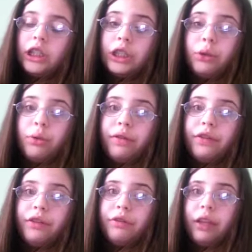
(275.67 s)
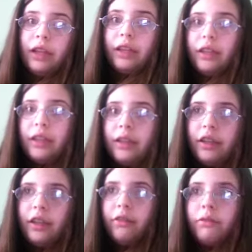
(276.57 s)
So if you need to,
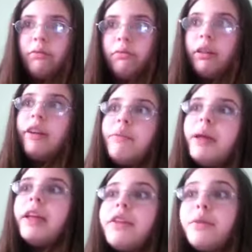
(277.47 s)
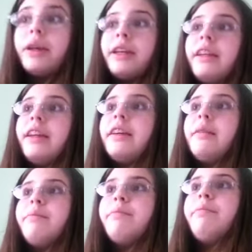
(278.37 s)
you know, leave me so I can like,
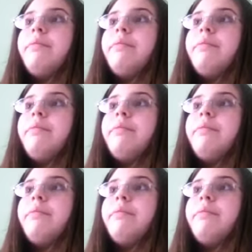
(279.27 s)
um,